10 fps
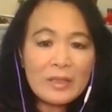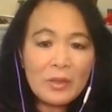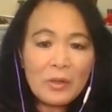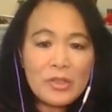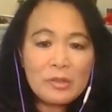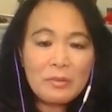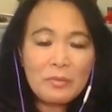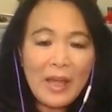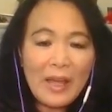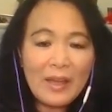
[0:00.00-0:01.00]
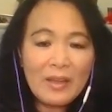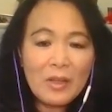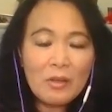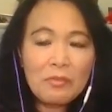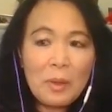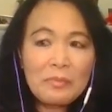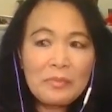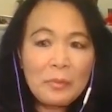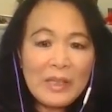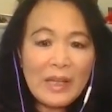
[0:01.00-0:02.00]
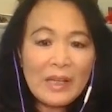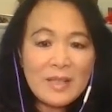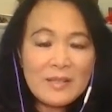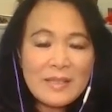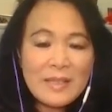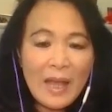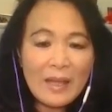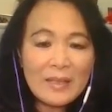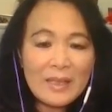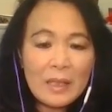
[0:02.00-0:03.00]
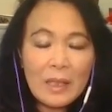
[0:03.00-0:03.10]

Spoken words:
or two away from where Nixon stayed.